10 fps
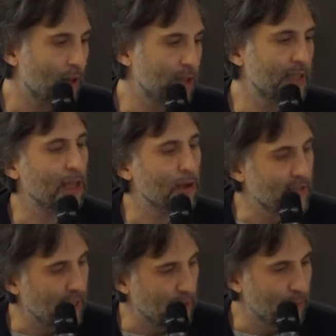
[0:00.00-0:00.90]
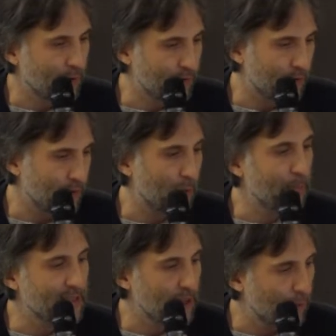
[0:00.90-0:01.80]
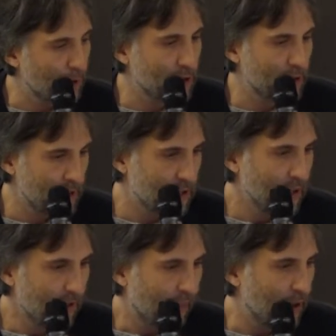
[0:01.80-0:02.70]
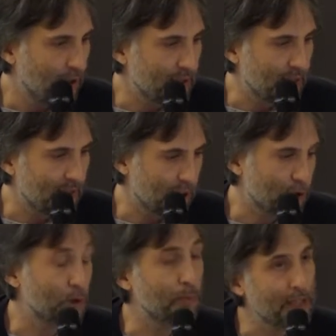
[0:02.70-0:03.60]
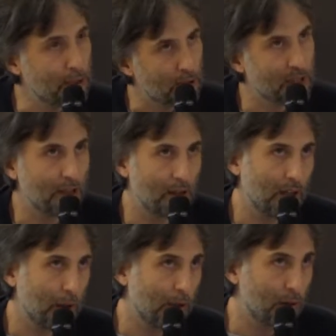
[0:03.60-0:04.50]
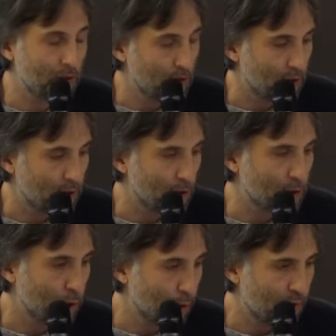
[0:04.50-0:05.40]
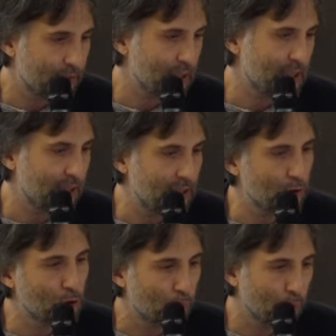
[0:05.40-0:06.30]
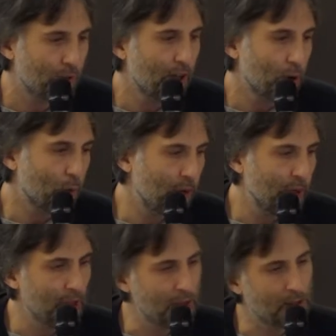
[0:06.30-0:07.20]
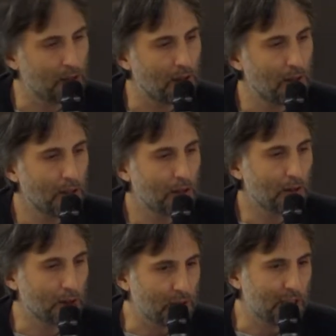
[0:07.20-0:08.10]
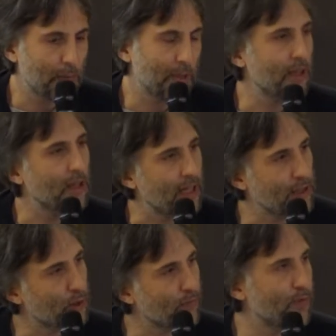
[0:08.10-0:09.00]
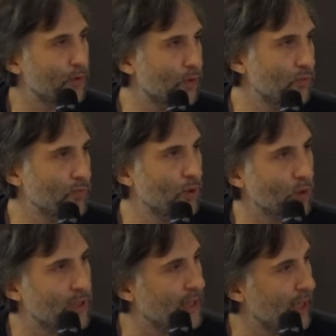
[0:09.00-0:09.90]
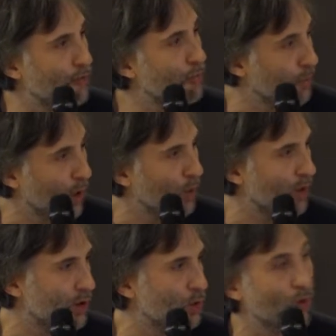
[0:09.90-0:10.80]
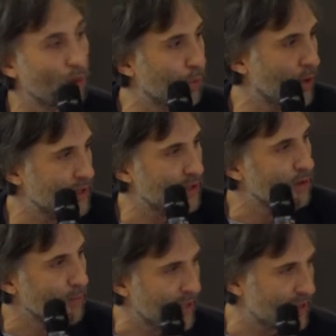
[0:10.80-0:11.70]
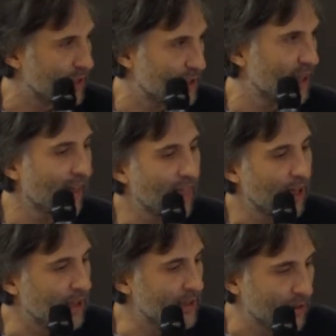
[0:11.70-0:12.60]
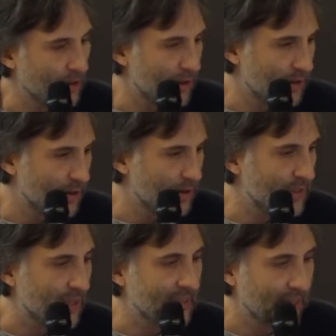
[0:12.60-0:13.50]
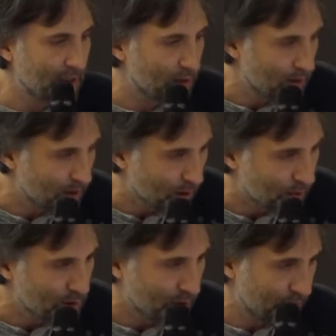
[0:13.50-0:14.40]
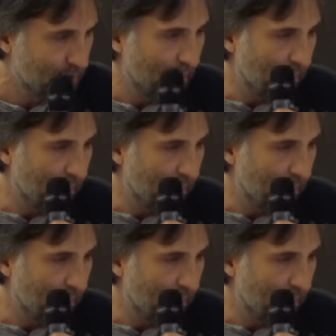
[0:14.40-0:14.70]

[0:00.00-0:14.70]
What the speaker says: These are the type of epistemologies that are suspicious about truth, that say that truth really is a concept in the hands of those that have power to oppress the masses, and that kind of stuff.